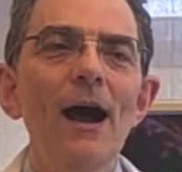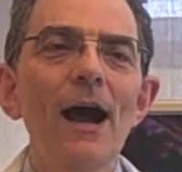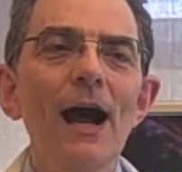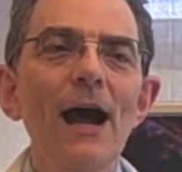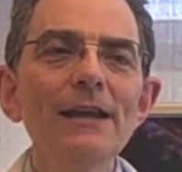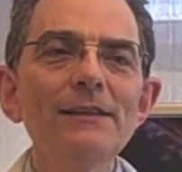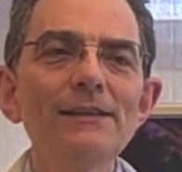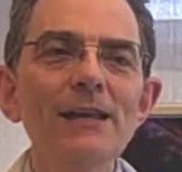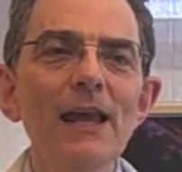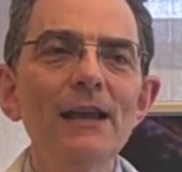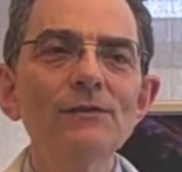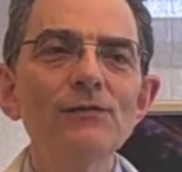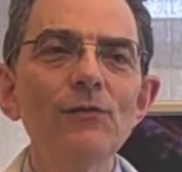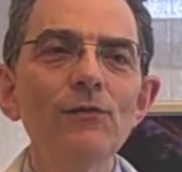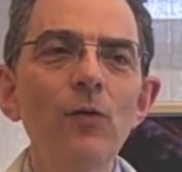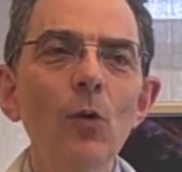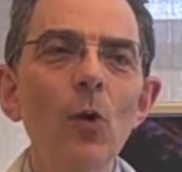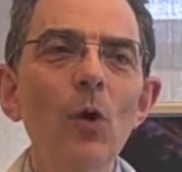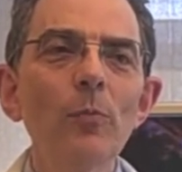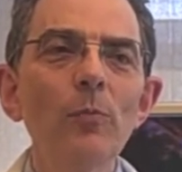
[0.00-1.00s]
ICE has
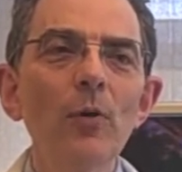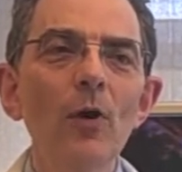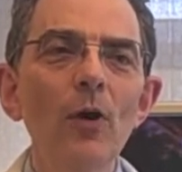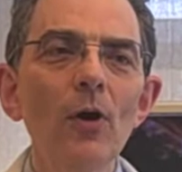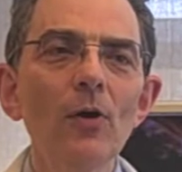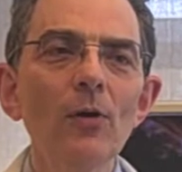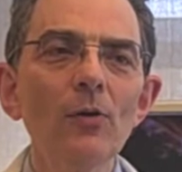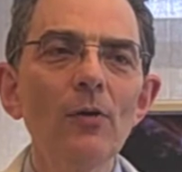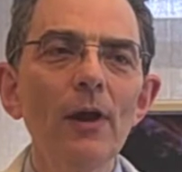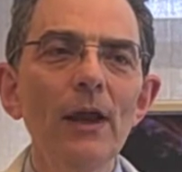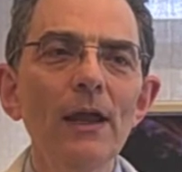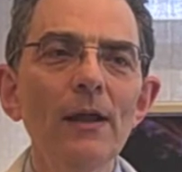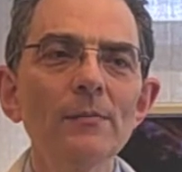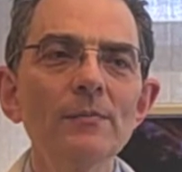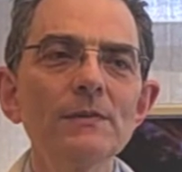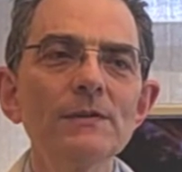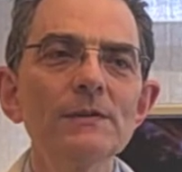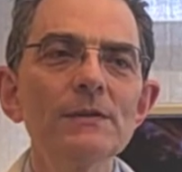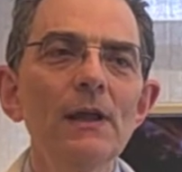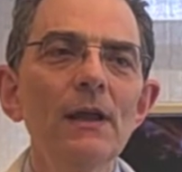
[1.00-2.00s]
four
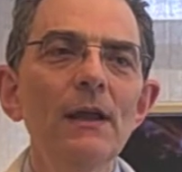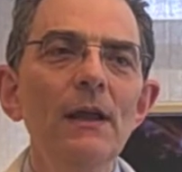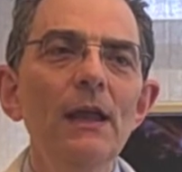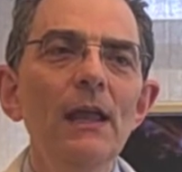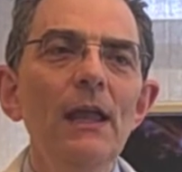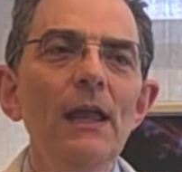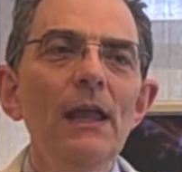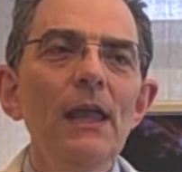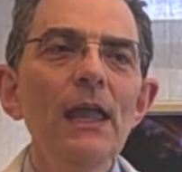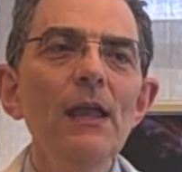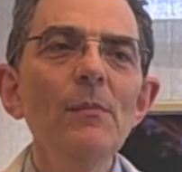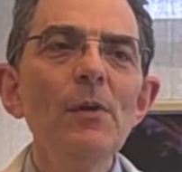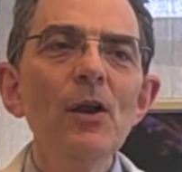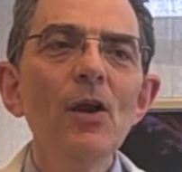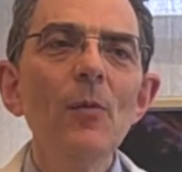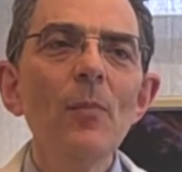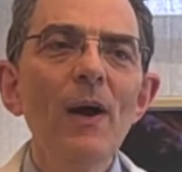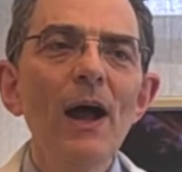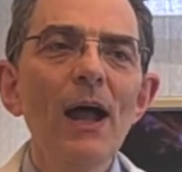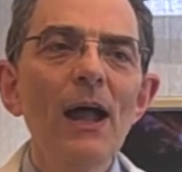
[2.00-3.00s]
programs,
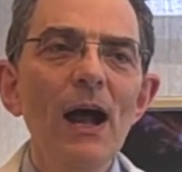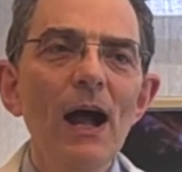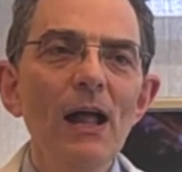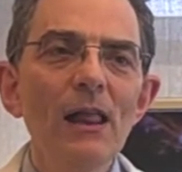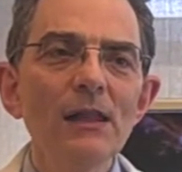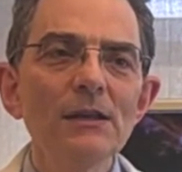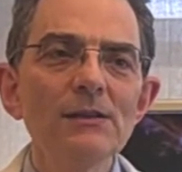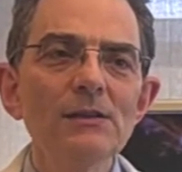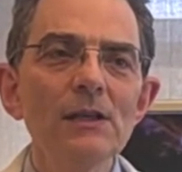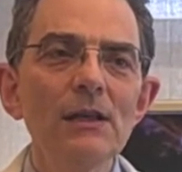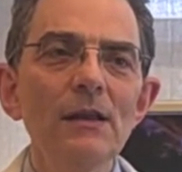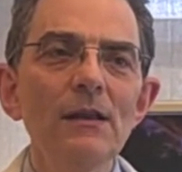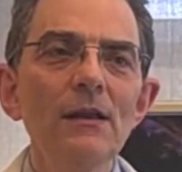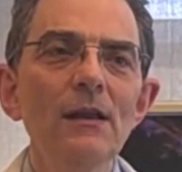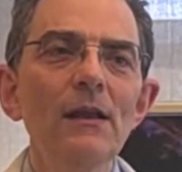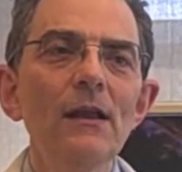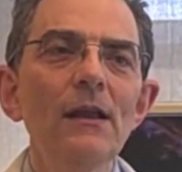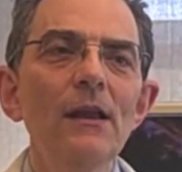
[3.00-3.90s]
immunobiology,